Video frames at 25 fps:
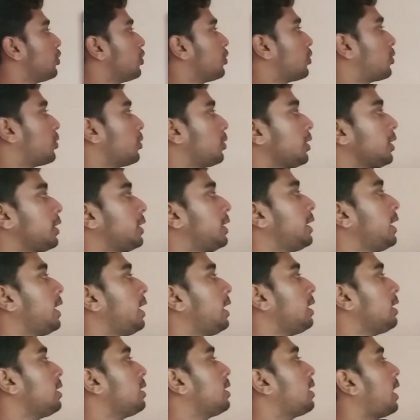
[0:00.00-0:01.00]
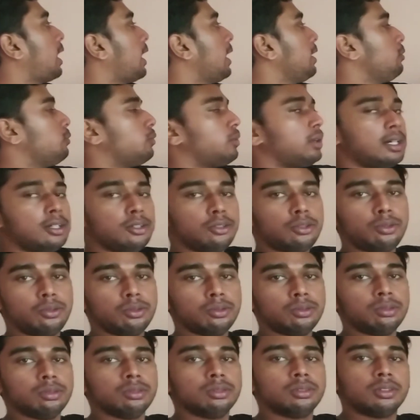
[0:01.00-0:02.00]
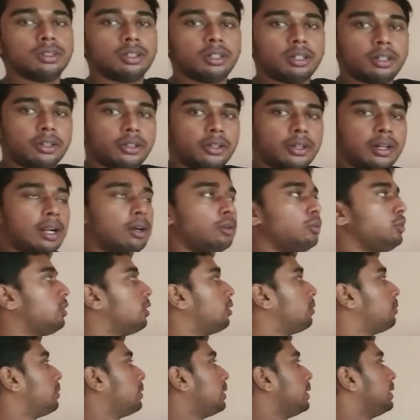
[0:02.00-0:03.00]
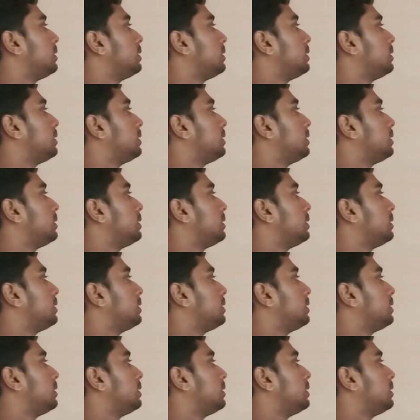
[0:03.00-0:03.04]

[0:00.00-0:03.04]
So here I want to round up